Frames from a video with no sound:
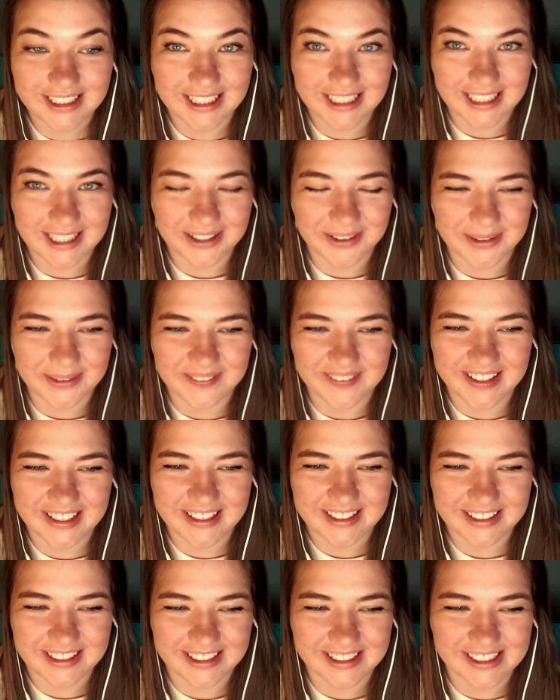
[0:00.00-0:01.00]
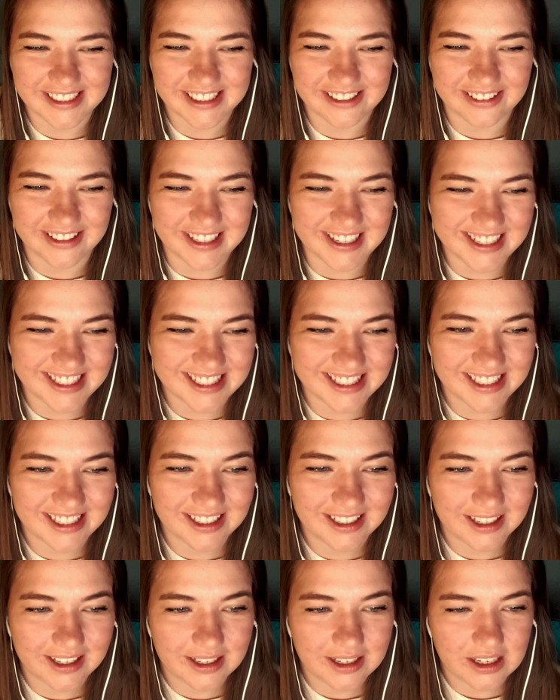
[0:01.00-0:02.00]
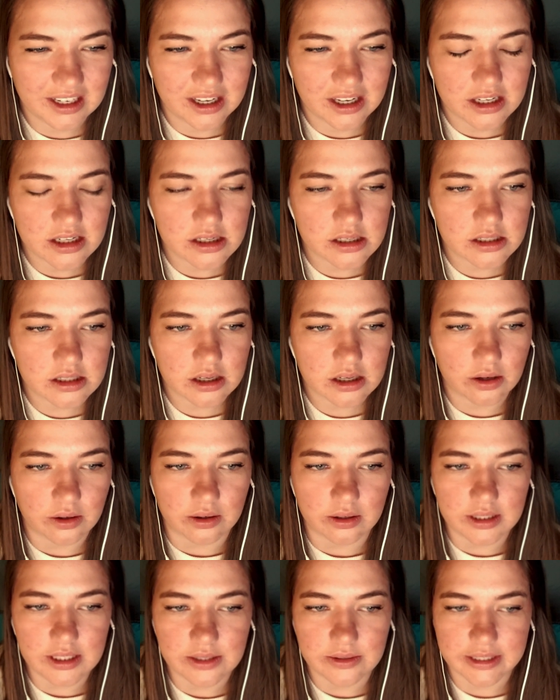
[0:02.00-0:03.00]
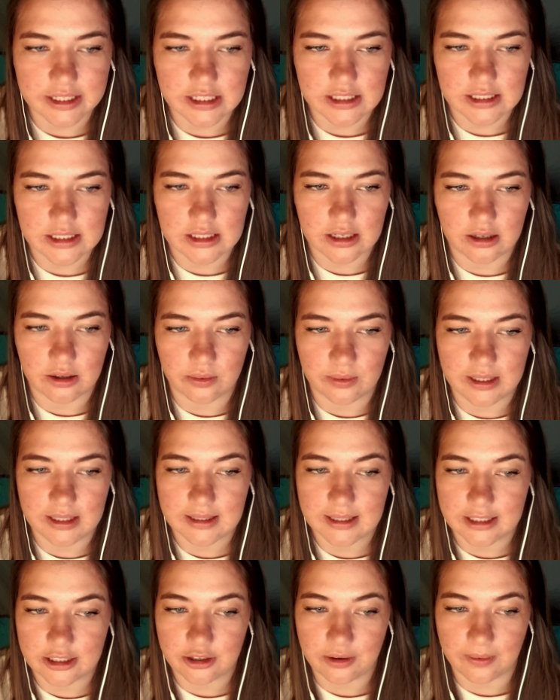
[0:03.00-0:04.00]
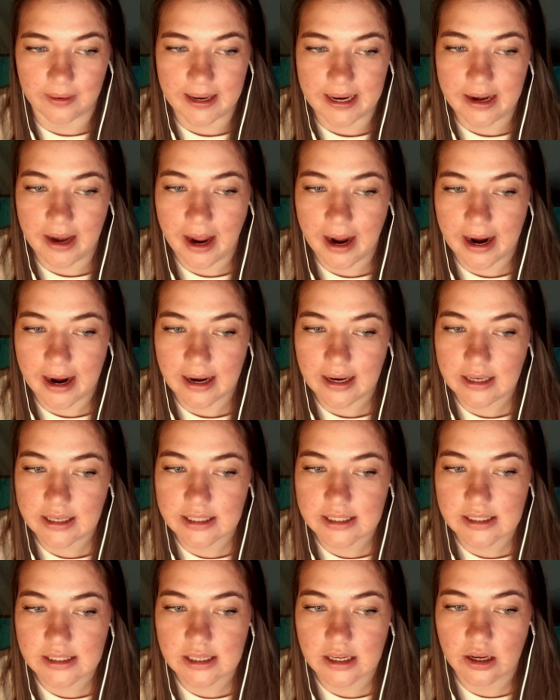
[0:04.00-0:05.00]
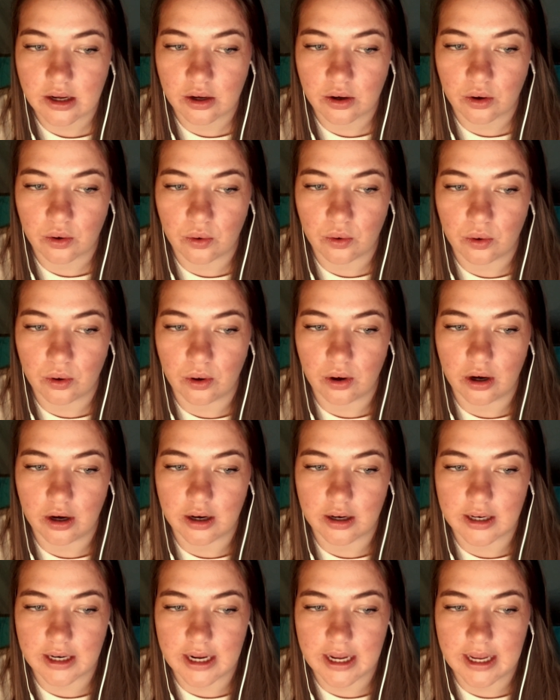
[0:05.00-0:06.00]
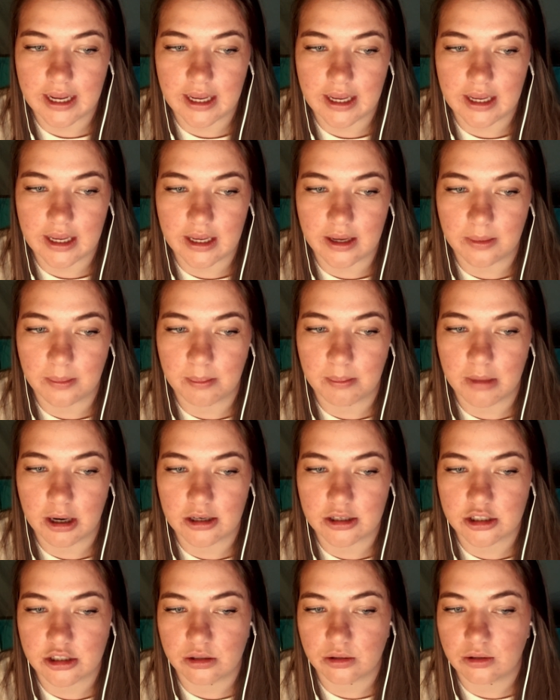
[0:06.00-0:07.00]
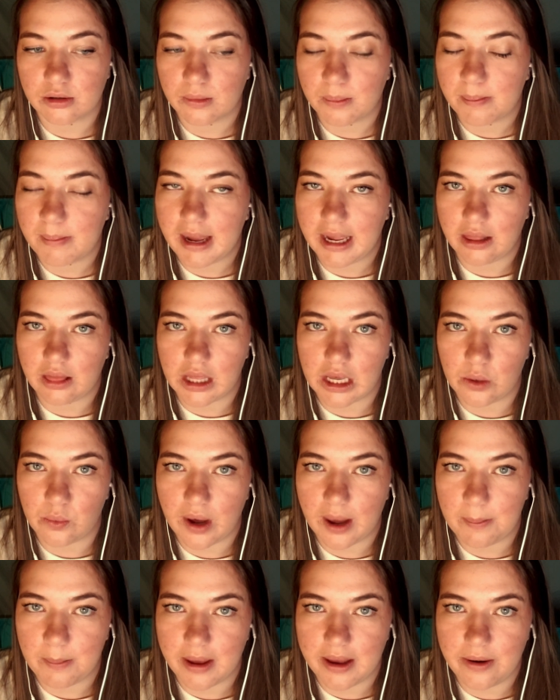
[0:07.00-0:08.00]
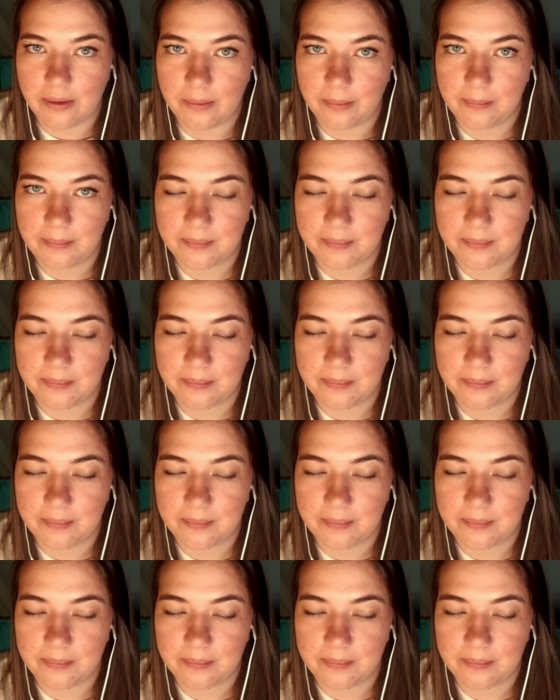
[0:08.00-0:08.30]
Equipment, good choice. So you can start with a great axe or a martial melee weapon.